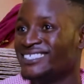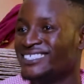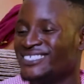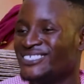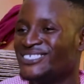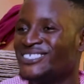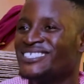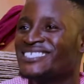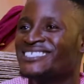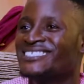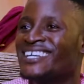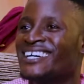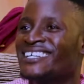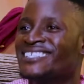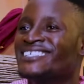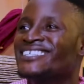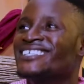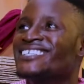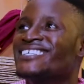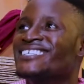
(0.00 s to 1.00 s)
do you
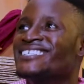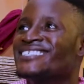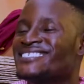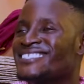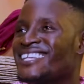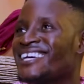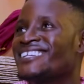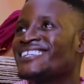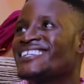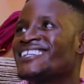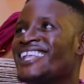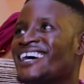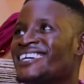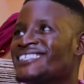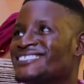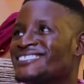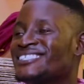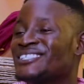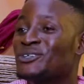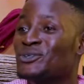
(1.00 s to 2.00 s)
understand, started
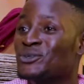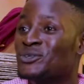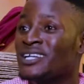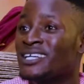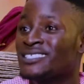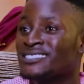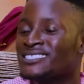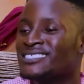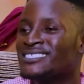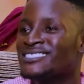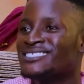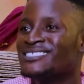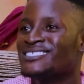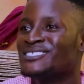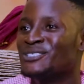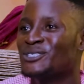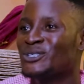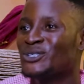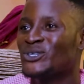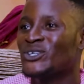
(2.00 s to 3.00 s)
last year, Corona
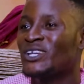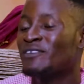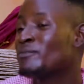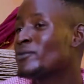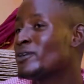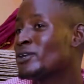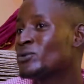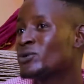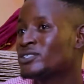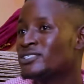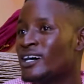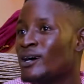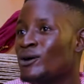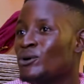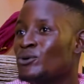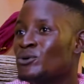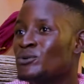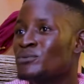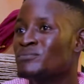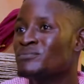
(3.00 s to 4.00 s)
season. Everybody was at
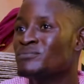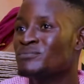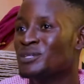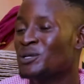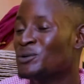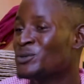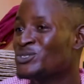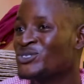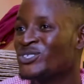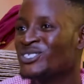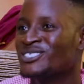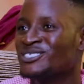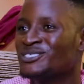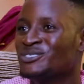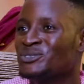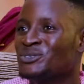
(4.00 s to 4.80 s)
home, there was nothing